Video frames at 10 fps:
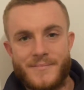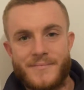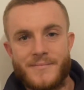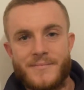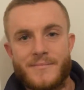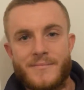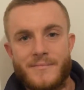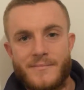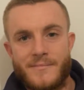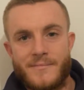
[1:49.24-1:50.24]

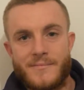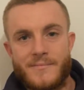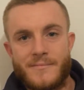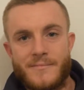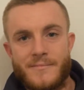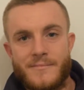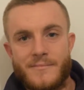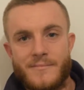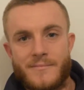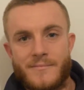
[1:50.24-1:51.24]

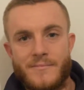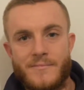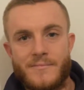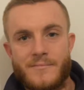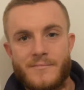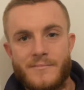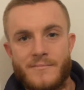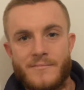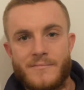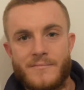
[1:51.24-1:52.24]

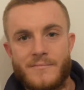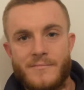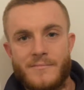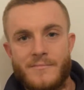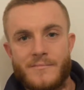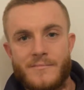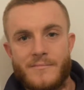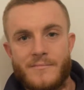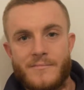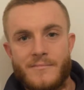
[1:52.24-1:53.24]

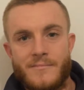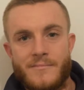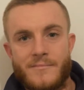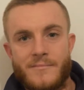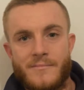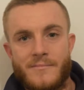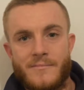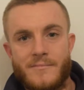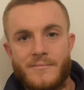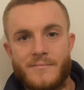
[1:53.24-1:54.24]

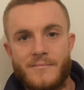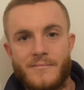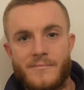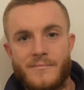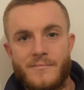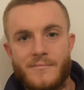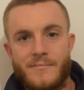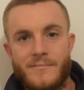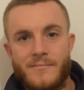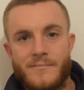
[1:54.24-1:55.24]

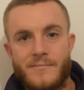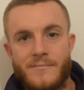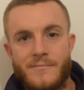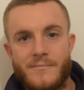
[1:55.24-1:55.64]
(silent)